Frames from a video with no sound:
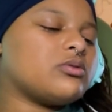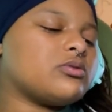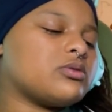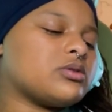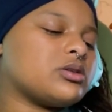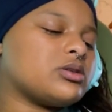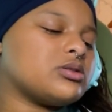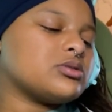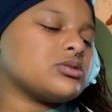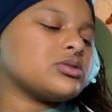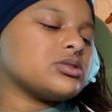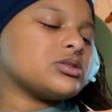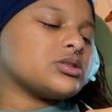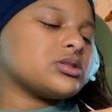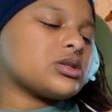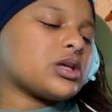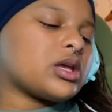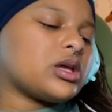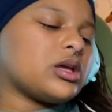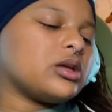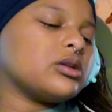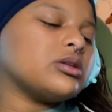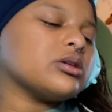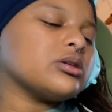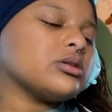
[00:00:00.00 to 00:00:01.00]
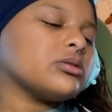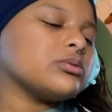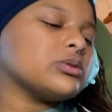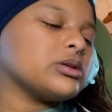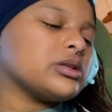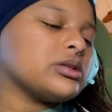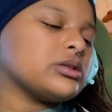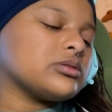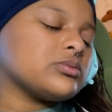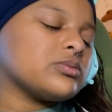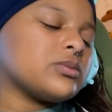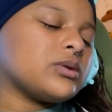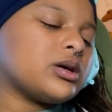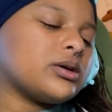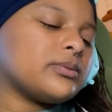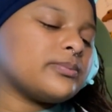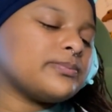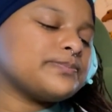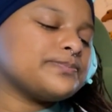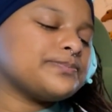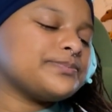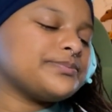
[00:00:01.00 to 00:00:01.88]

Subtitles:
and just hanging out with his mom